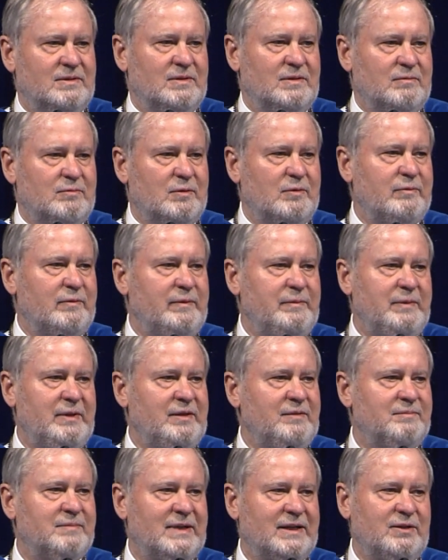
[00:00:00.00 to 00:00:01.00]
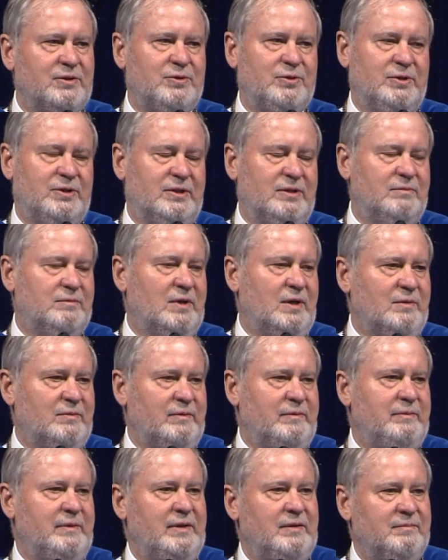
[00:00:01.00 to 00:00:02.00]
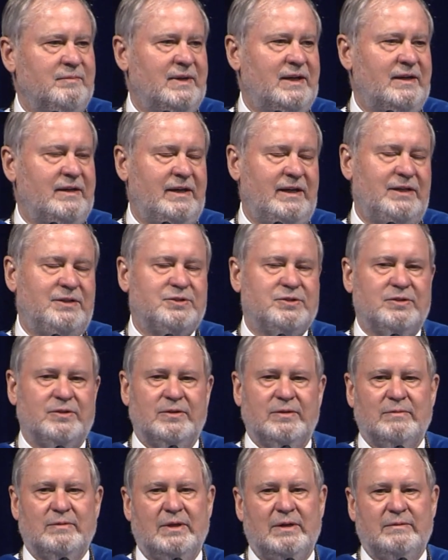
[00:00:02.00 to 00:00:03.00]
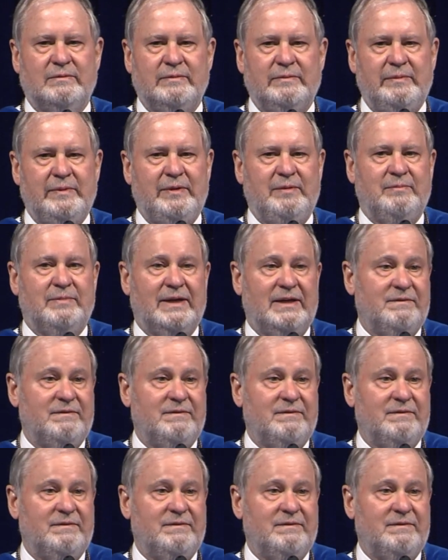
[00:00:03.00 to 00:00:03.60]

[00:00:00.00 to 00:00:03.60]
What do we mean by good? What do we mean by nature? What do we mean by